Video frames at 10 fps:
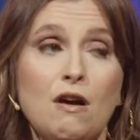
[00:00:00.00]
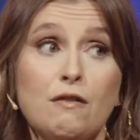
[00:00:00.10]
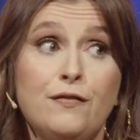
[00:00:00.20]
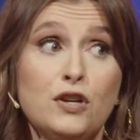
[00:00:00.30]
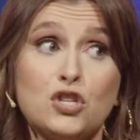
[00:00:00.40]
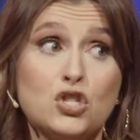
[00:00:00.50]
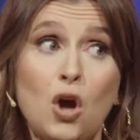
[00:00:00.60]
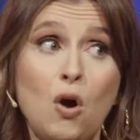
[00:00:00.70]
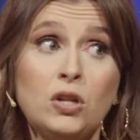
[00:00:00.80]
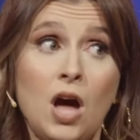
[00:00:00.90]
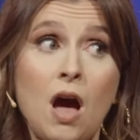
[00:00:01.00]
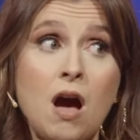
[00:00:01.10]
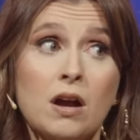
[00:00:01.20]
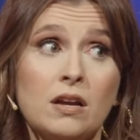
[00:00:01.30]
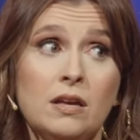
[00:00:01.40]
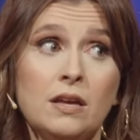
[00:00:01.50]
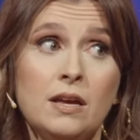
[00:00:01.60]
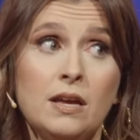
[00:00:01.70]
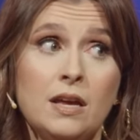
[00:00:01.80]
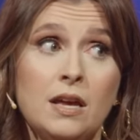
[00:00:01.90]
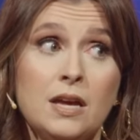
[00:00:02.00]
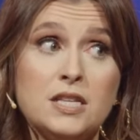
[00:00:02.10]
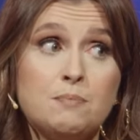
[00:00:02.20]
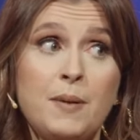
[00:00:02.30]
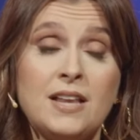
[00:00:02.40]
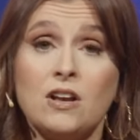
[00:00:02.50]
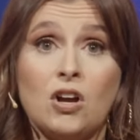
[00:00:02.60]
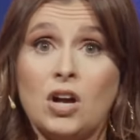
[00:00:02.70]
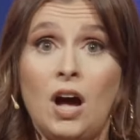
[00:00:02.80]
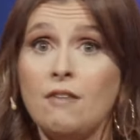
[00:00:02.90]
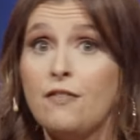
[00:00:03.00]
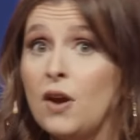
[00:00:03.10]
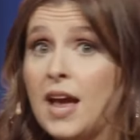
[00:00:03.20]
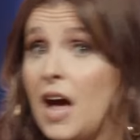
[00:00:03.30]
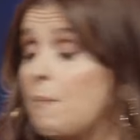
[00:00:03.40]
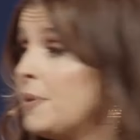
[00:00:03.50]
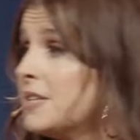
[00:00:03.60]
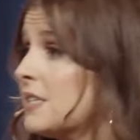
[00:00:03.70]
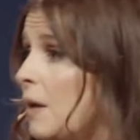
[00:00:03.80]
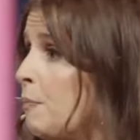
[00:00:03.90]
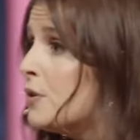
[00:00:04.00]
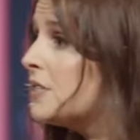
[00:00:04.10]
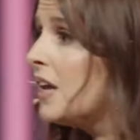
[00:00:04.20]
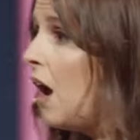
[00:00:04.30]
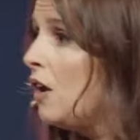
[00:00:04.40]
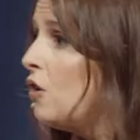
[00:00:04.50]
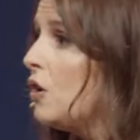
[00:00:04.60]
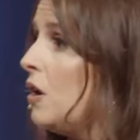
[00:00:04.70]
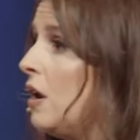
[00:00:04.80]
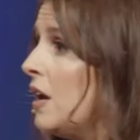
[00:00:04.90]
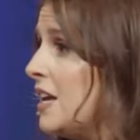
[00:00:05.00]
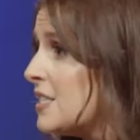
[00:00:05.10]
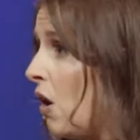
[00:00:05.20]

For so long, he's been covering up his leprosy under his